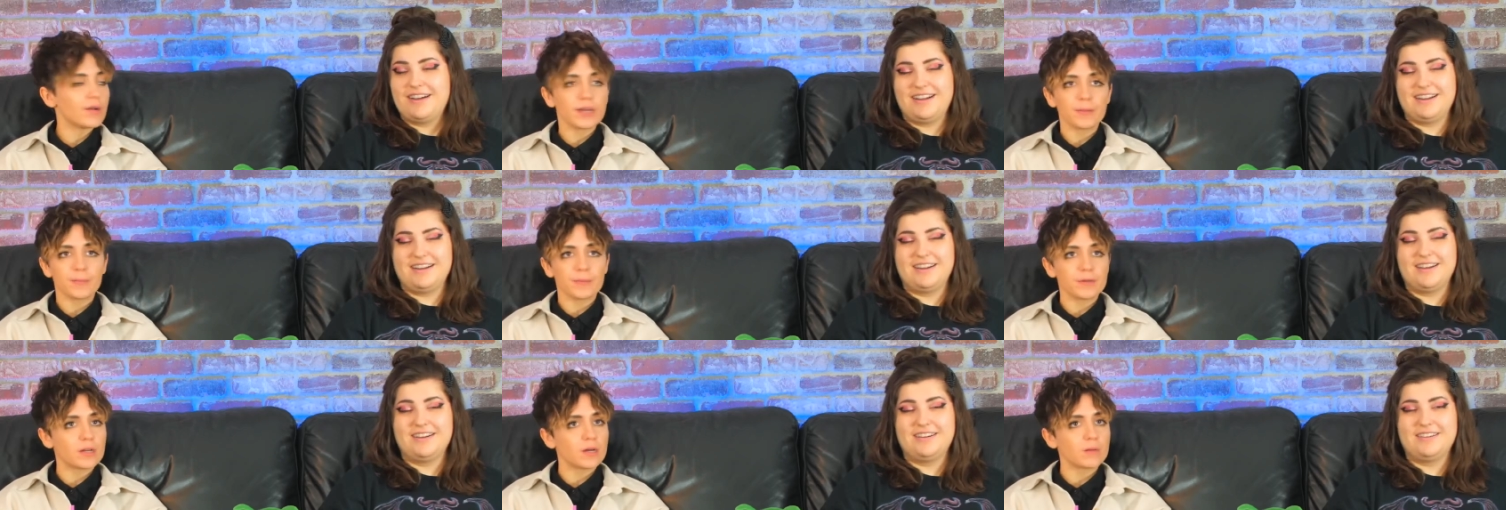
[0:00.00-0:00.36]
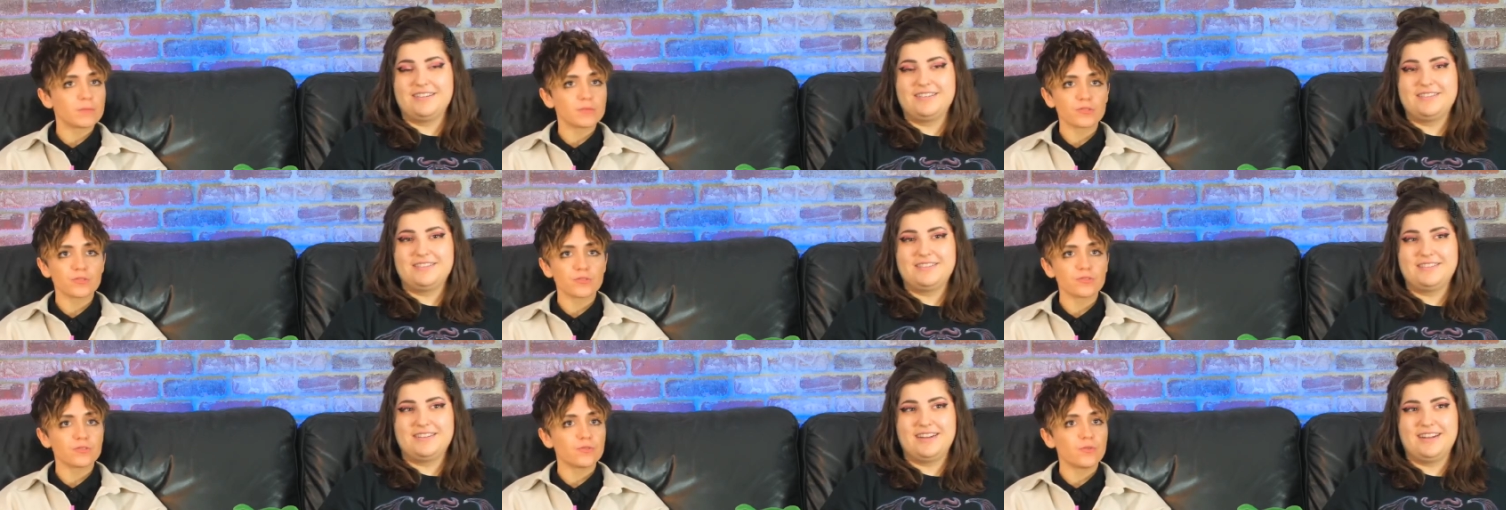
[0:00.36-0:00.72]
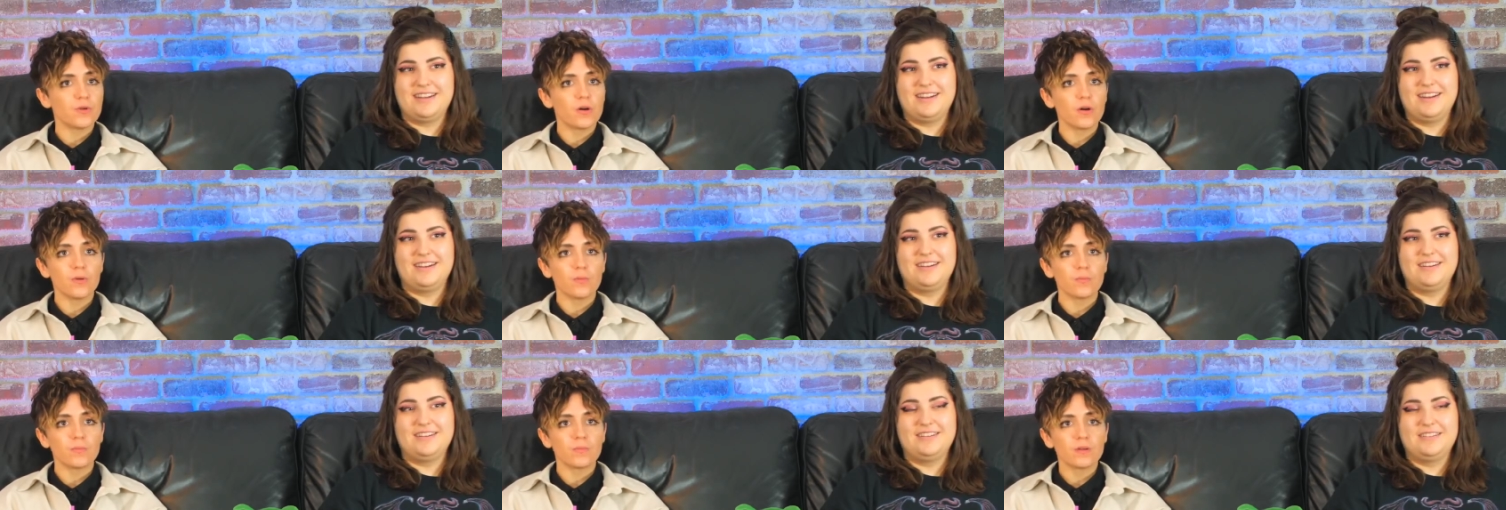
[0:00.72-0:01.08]
Speaker 1: becomes their new
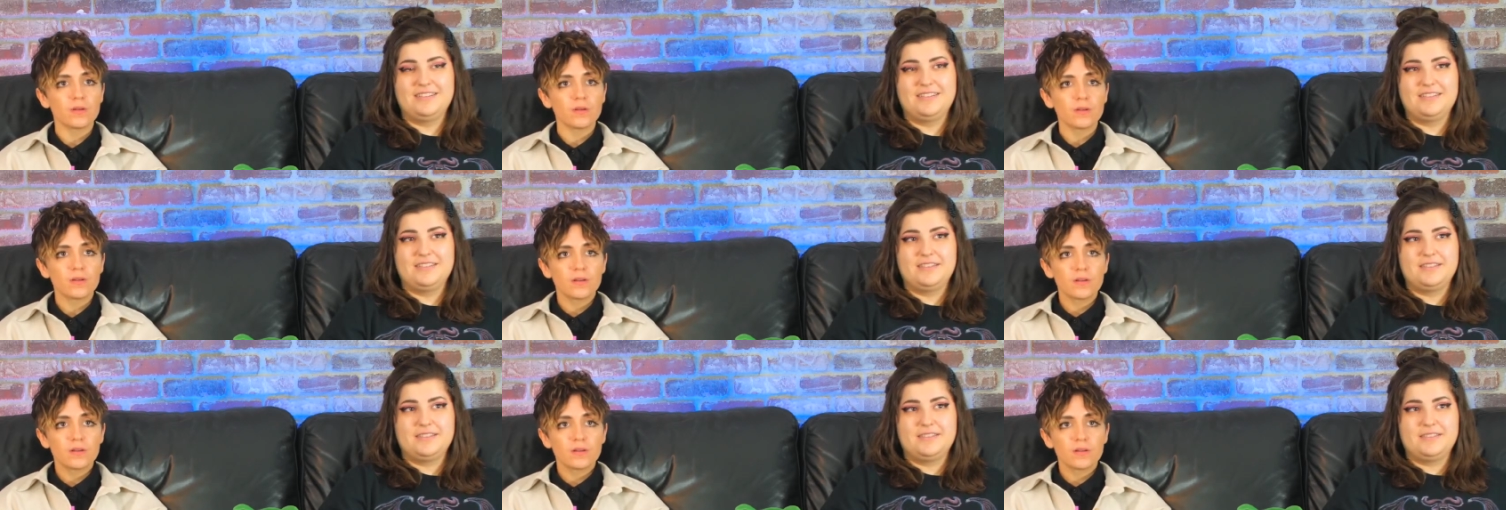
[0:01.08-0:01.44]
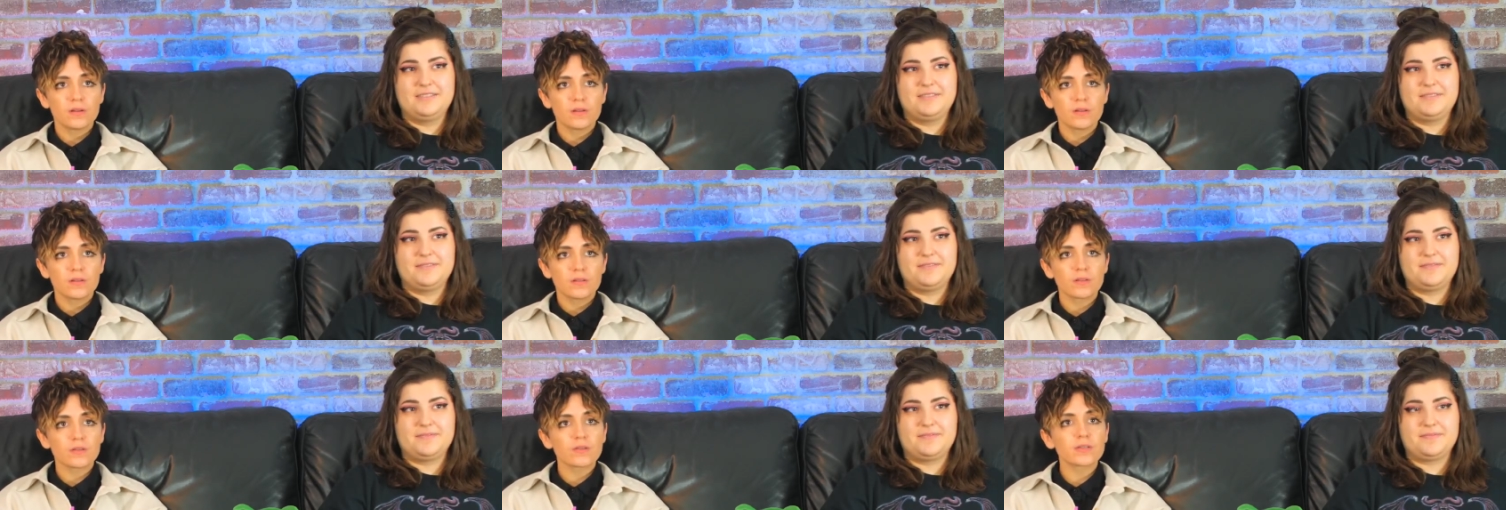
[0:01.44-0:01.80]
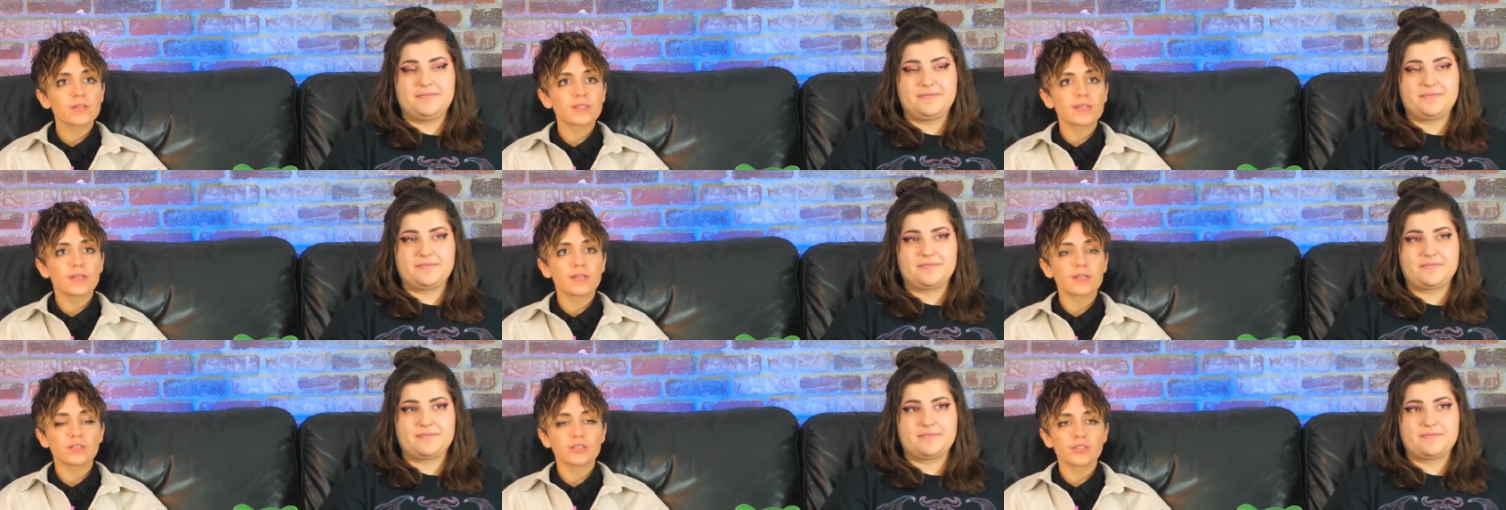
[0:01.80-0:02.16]
home. Look at his
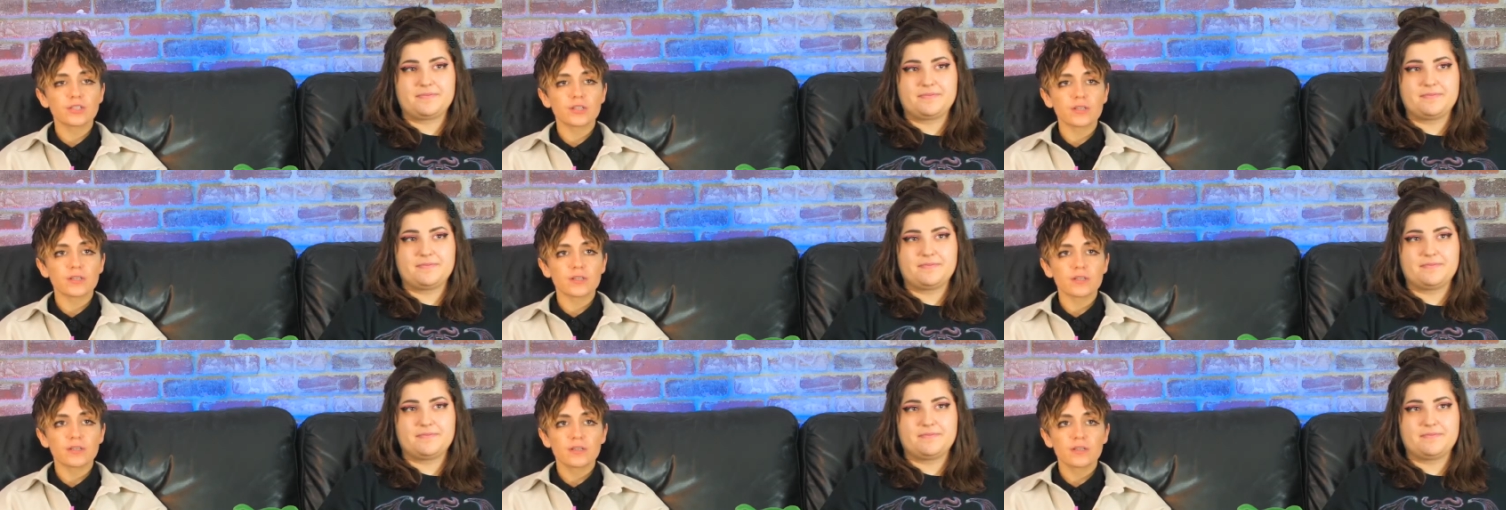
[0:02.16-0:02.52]
handshake.